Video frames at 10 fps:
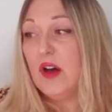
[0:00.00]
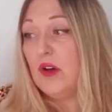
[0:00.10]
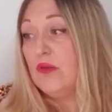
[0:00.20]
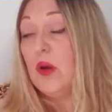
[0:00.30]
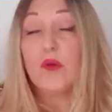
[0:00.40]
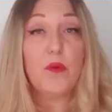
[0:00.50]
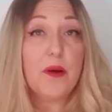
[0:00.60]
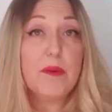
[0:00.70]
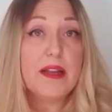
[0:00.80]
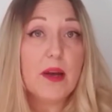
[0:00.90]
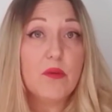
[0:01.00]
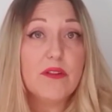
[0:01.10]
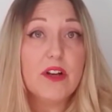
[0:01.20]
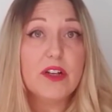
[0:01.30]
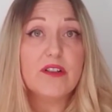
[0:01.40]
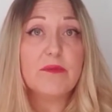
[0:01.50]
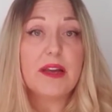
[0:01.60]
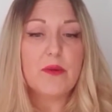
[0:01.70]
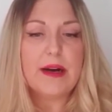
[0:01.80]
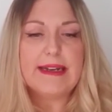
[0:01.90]
local people again will have heard of
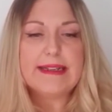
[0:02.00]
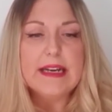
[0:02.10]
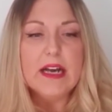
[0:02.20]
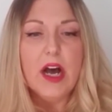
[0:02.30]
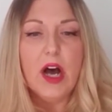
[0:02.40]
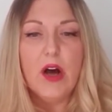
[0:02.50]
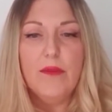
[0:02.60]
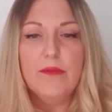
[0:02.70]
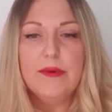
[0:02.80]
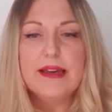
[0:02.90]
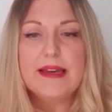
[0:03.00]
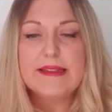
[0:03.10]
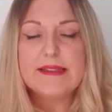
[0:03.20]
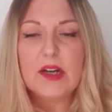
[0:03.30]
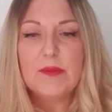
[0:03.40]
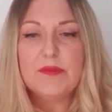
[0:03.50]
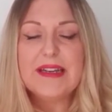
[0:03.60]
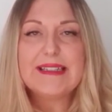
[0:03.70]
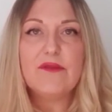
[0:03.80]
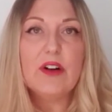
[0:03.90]
Pete Wade, but he's
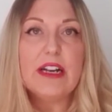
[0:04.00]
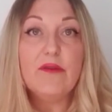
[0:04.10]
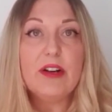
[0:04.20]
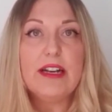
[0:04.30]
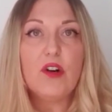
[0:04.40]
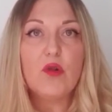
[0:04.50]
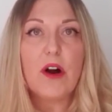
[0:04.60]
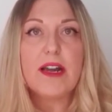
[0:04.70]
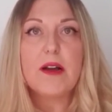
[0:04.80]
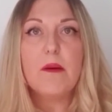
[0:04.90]
really great